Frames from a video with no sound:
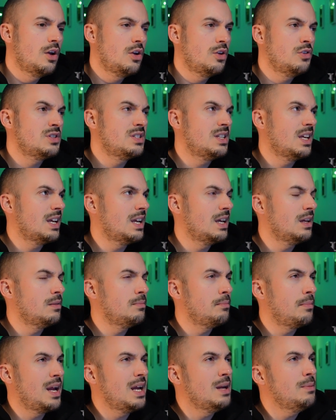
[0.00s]
You're
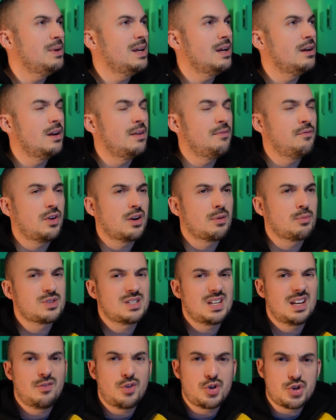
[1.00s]
sticking maybe an invulnerable
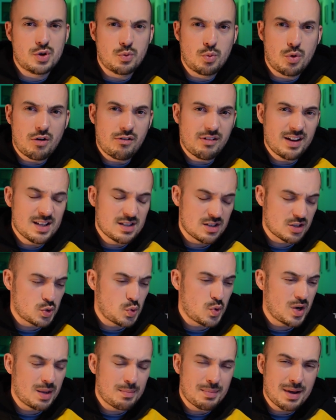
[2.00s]
save on your Warriors, a
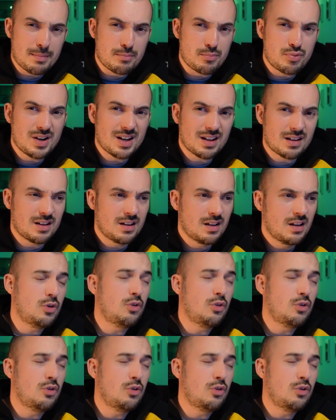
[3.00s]
20 man brick,